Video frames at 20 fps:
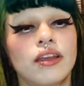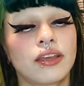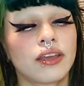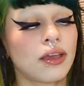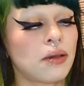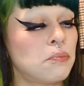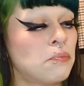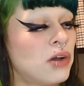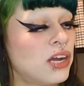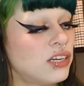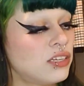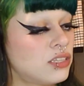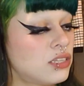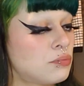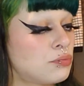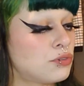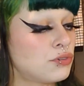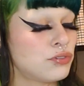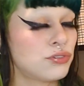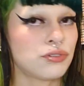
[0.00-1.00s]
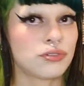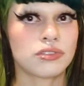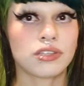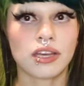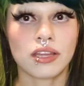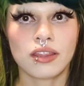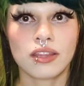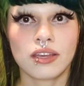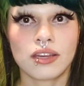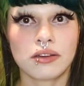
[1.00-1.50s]
yeah, minus the prune juice,
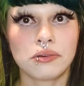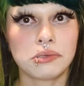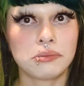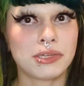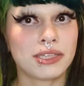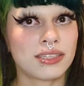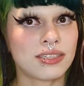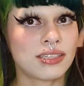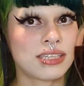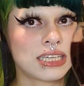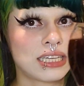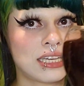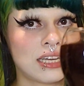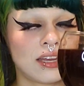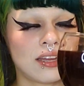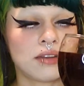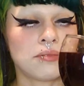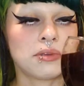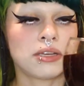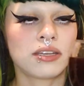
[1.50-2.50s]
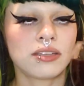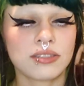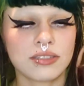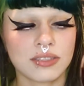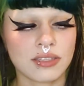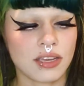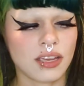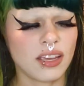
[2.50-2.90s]
I think I would make this again because